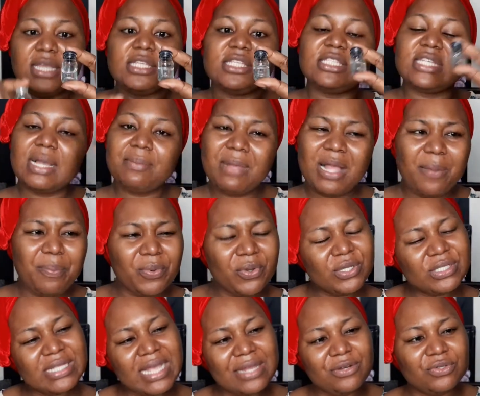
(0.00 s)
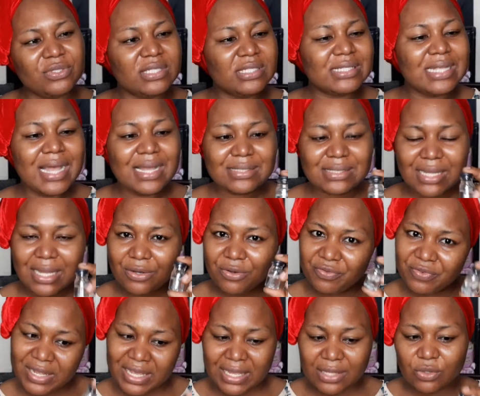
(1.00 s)
Germall Plus, I noticed, has kind
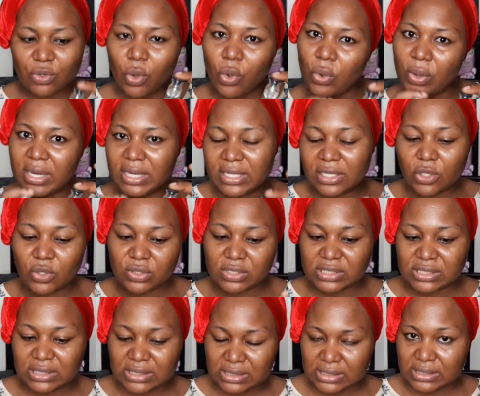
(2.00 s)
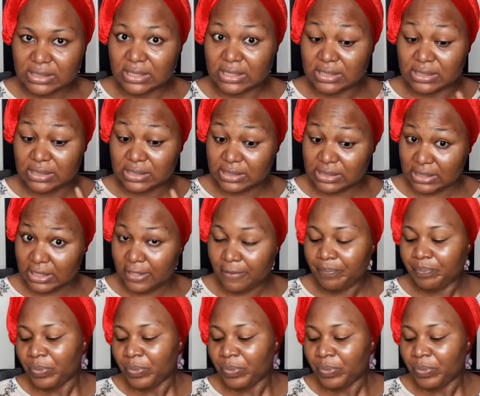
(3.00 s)
of like an oily consistency.